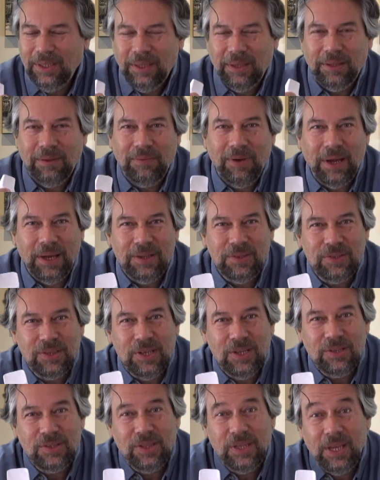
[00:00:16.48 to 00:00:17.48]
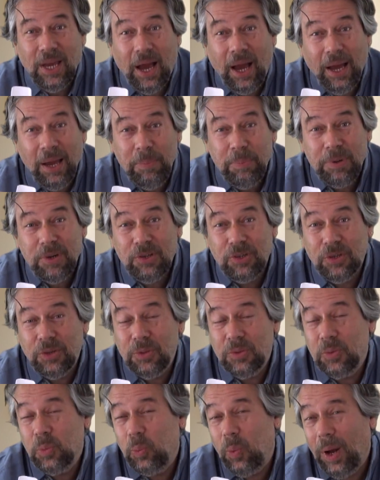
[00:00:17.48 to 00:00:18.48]
little device is the
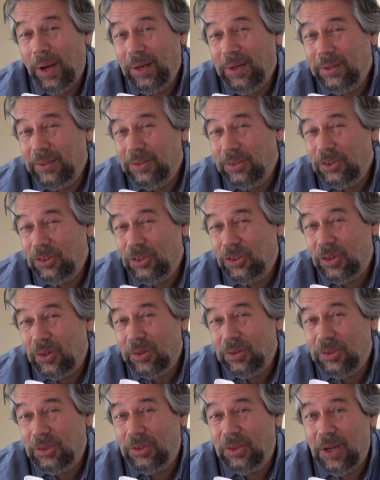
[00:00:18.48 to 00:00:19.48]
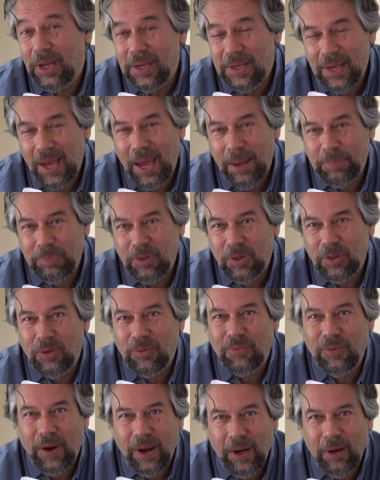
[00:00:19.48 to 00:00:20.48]
HyperJuice wireless charger adapter
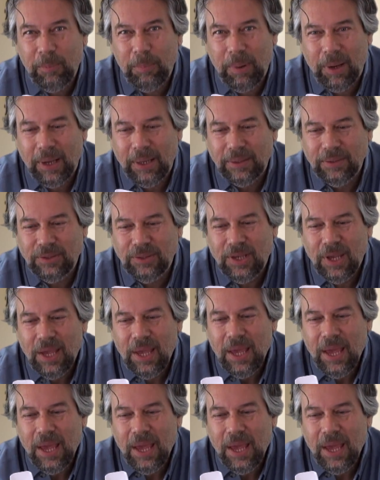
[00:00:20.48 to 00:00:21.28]
for AirPods.